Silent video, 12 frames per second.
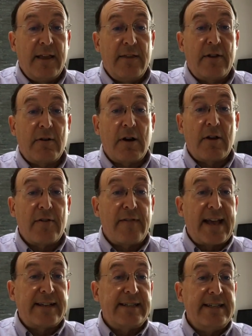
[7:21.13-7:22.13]
There are other
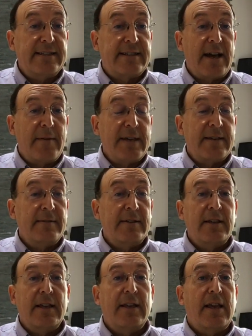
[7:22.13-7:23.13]
vaccines coming,
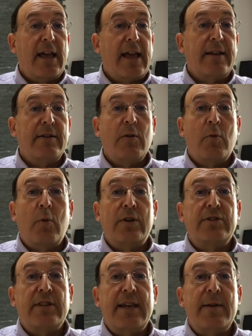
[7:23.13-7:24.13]
and
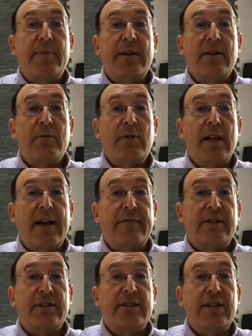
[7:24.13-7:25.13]
once they appear, we'll have
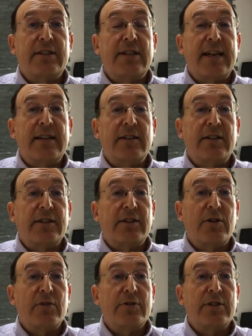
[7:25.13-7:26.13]
to take a look at
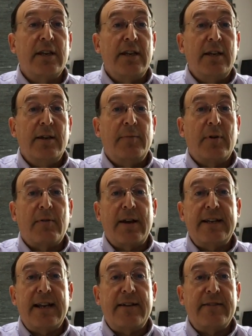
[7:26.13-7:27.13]
those, but right
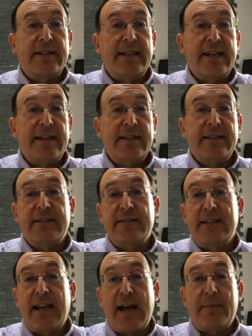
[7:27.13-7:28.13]
now the data is
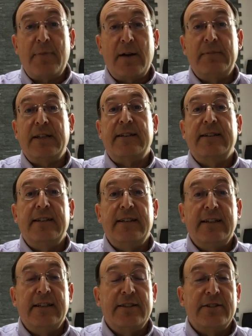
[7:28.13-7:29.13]
not public.
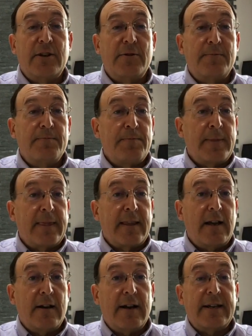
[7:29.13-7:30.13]
So,
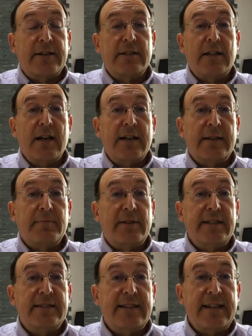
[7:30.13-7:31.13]
all right, good luck, and
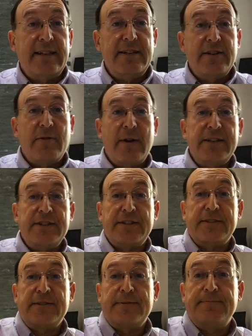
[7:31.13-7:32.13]
please send in your
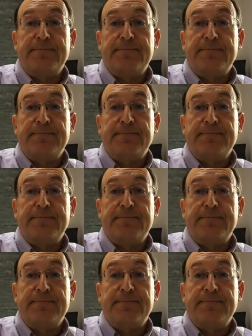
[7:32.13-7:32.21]
questions.